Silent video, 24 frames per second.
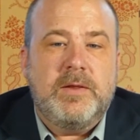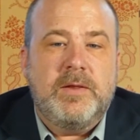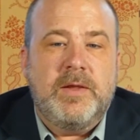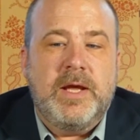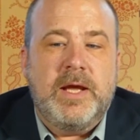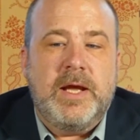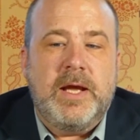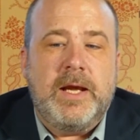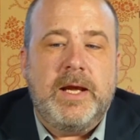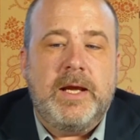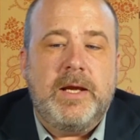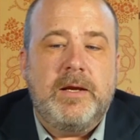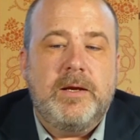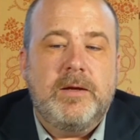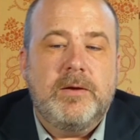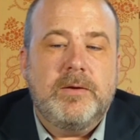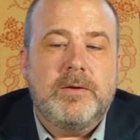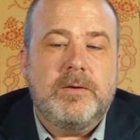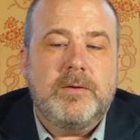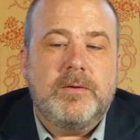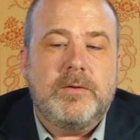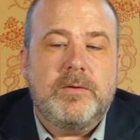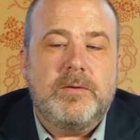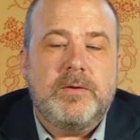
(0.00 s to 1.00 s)
they
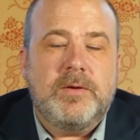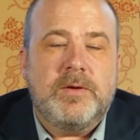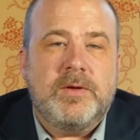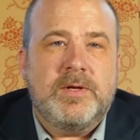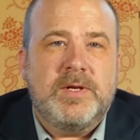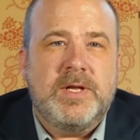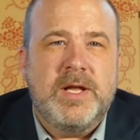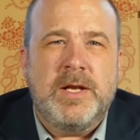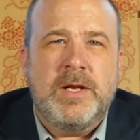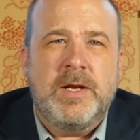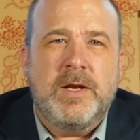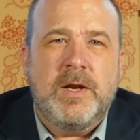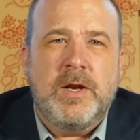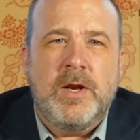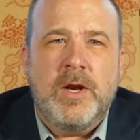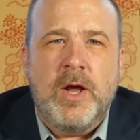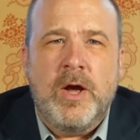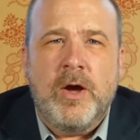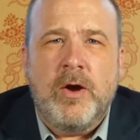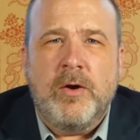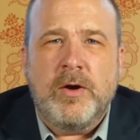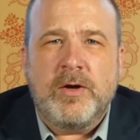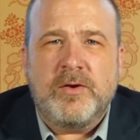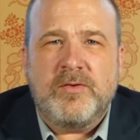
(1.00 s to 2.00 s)
didn't
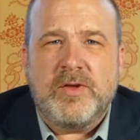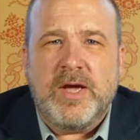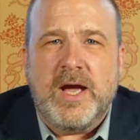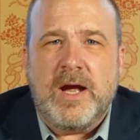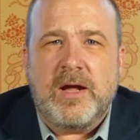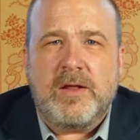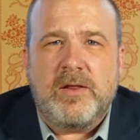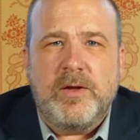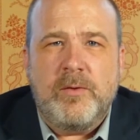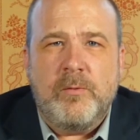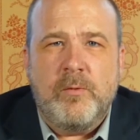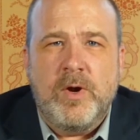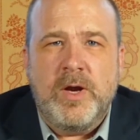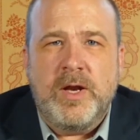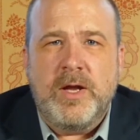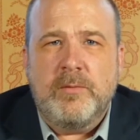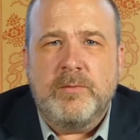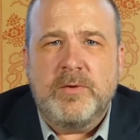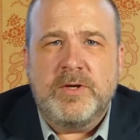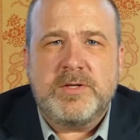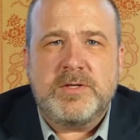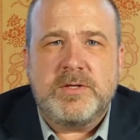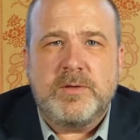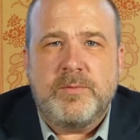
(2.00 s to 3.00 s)
know exactly what
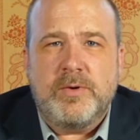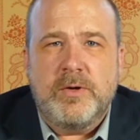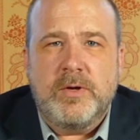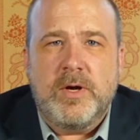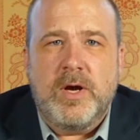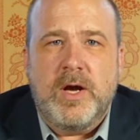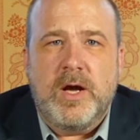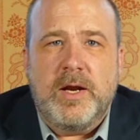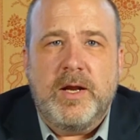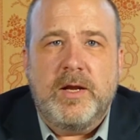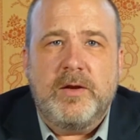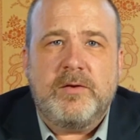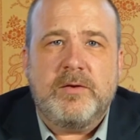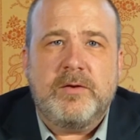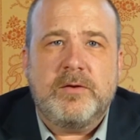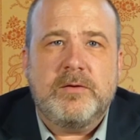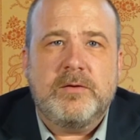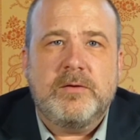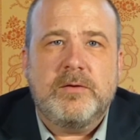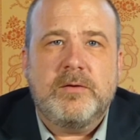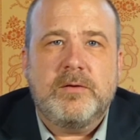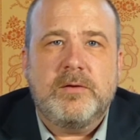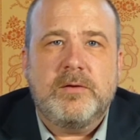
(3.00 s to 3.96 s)
image to put on it.